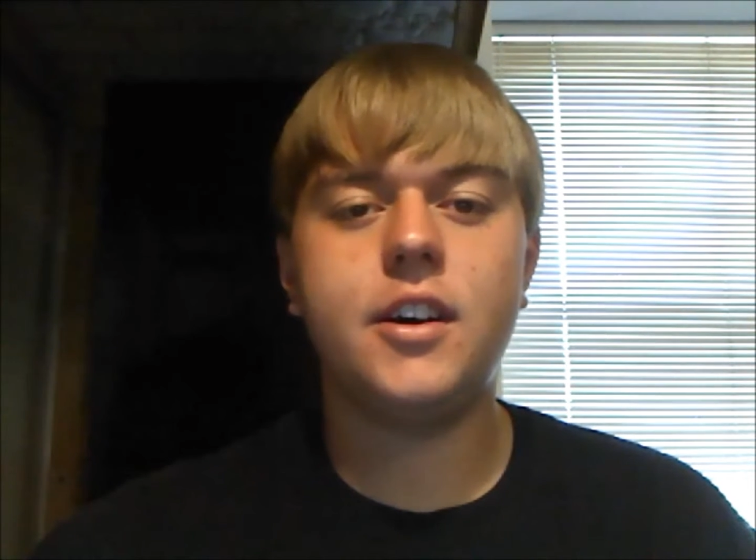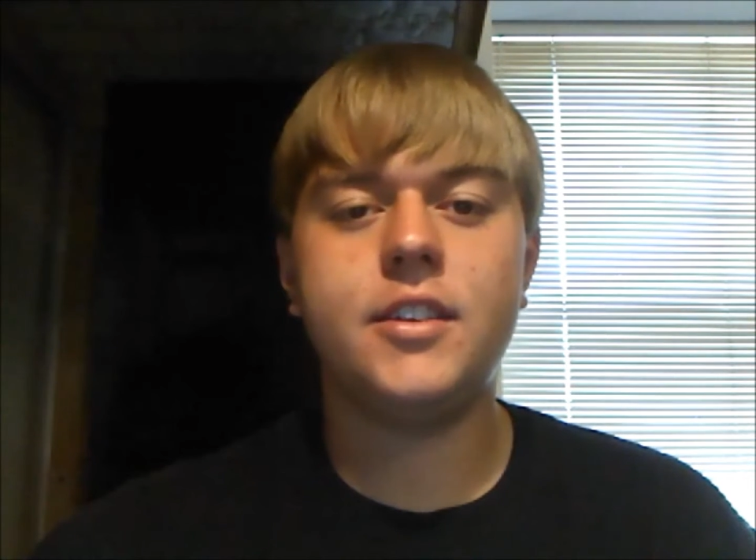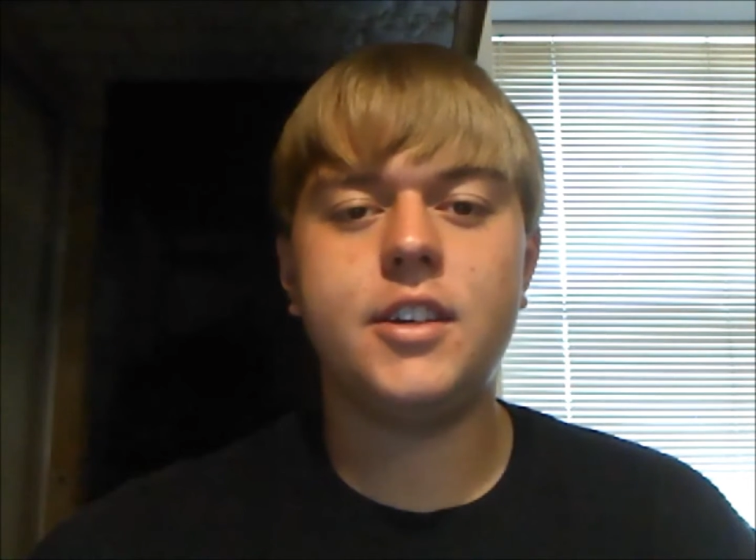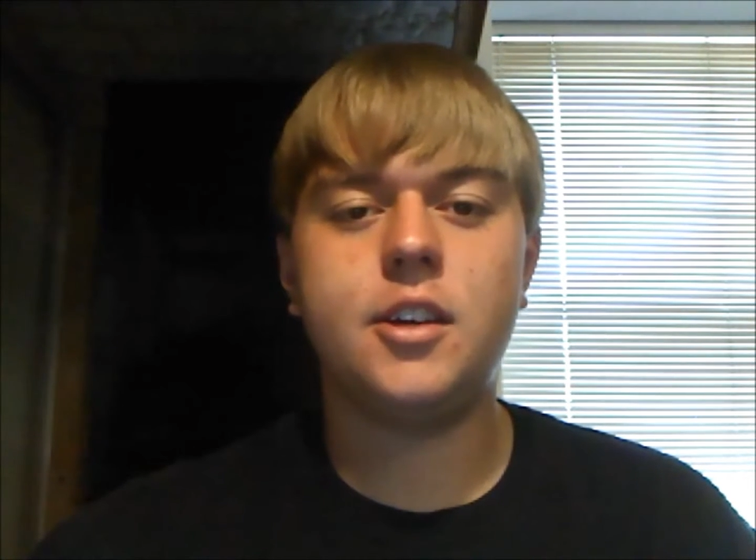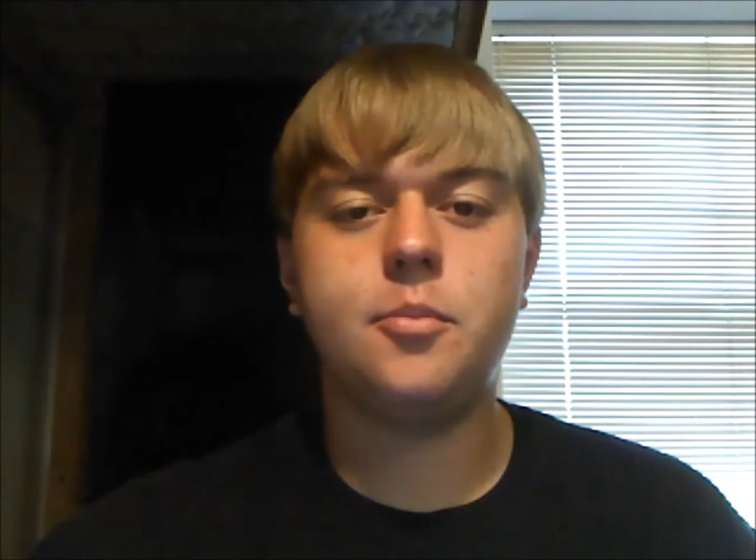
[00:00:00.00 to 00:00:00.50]

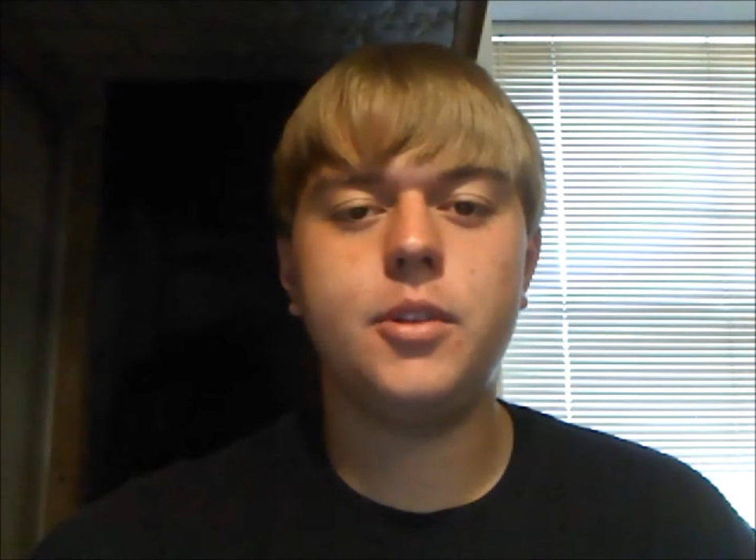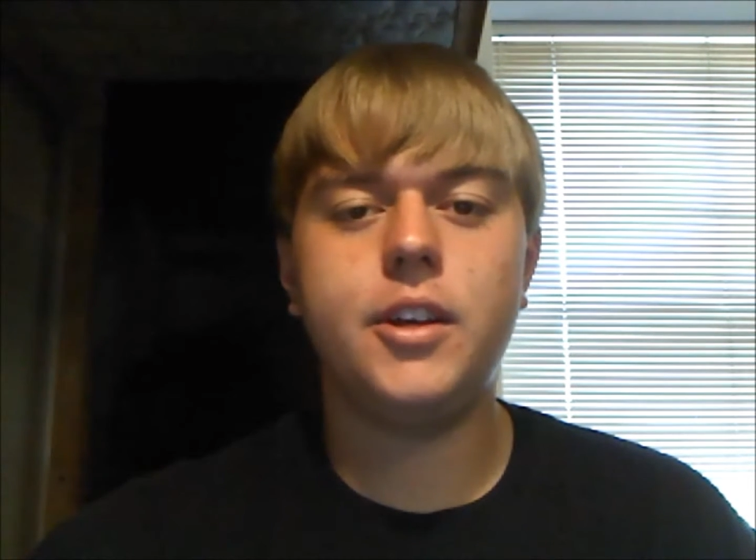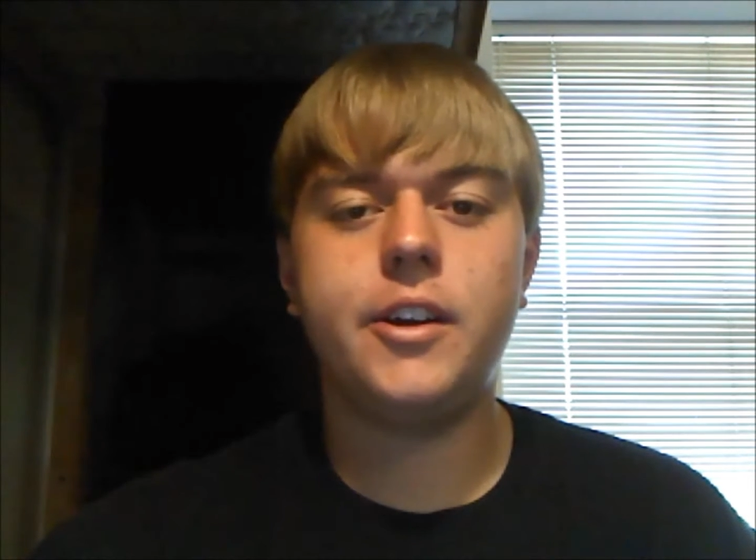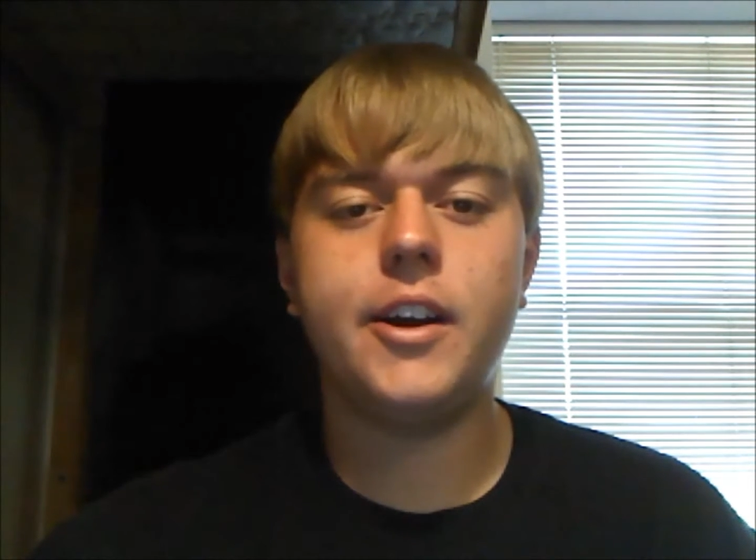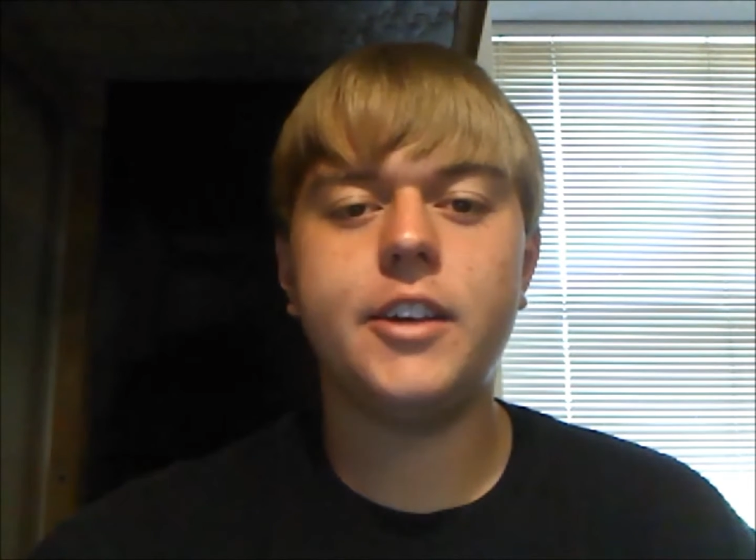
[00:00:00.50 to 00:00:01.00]
cause a
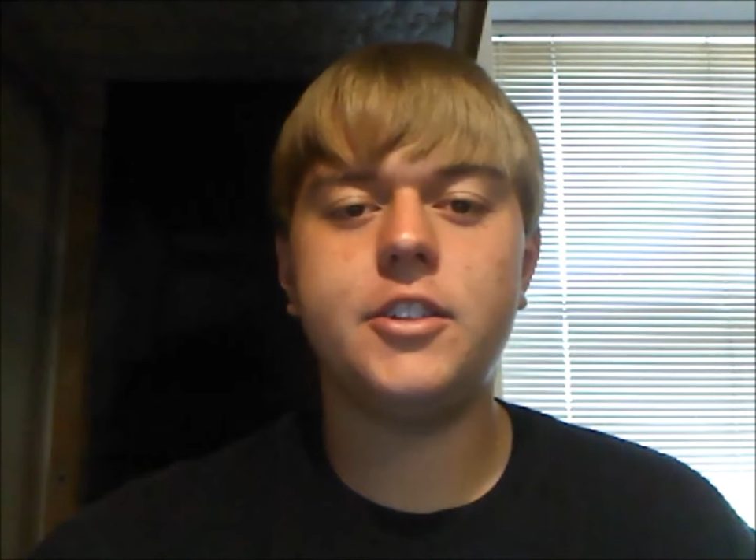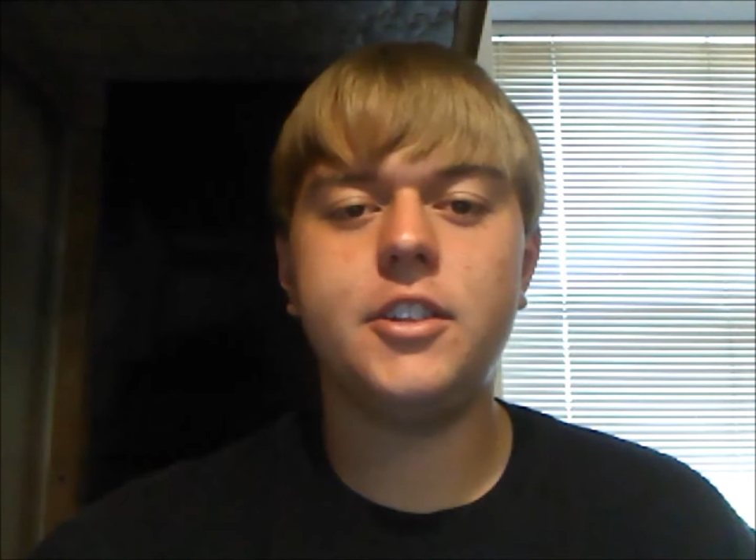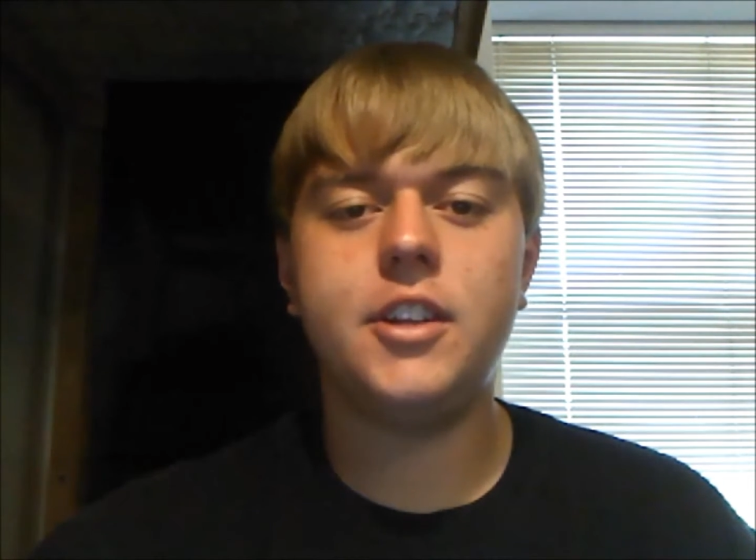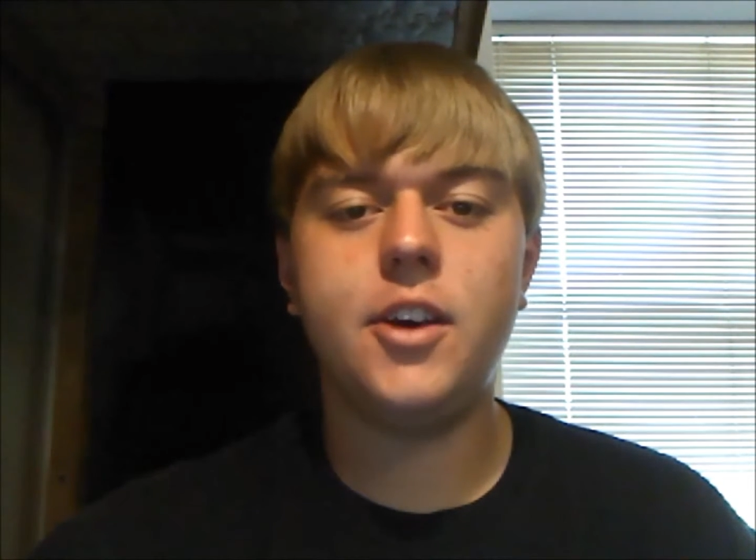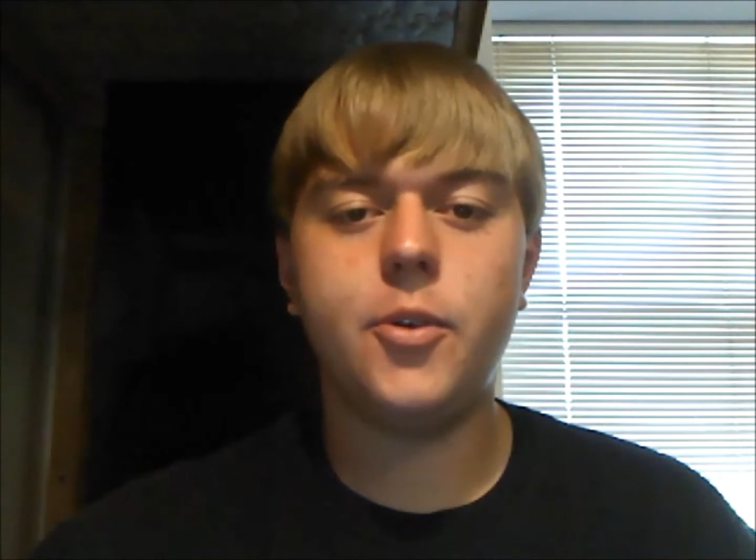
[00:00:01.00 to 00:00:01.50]
complete crash
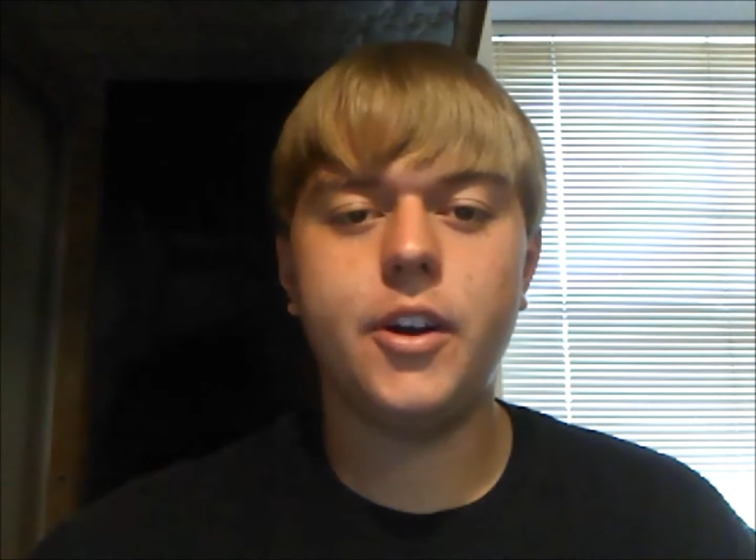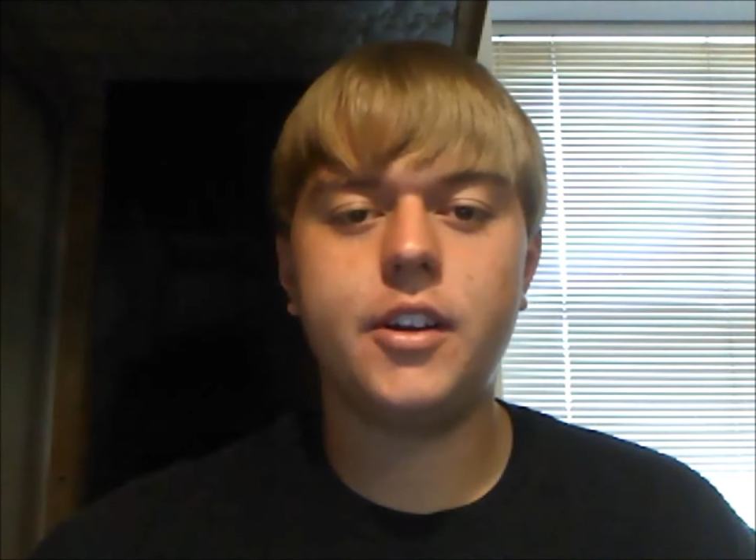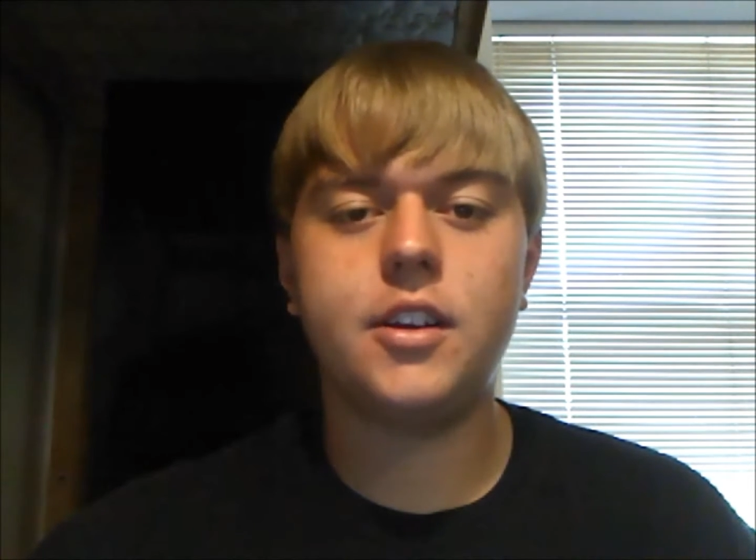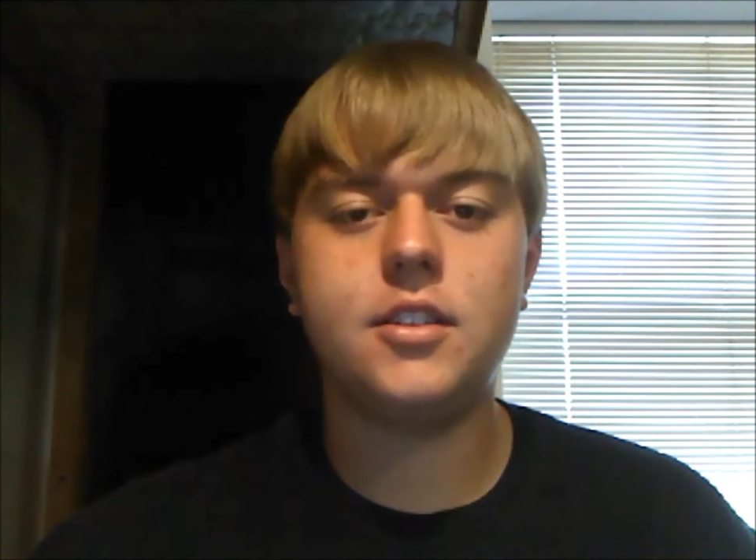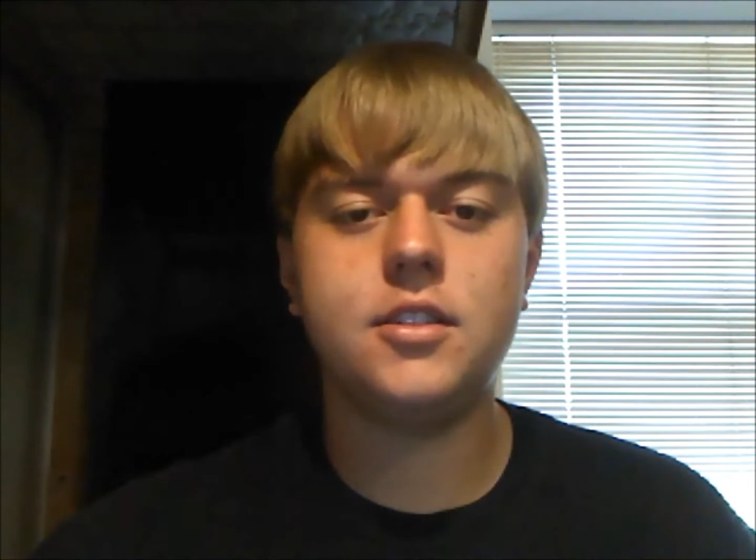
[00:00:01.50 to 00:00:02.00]
in the network,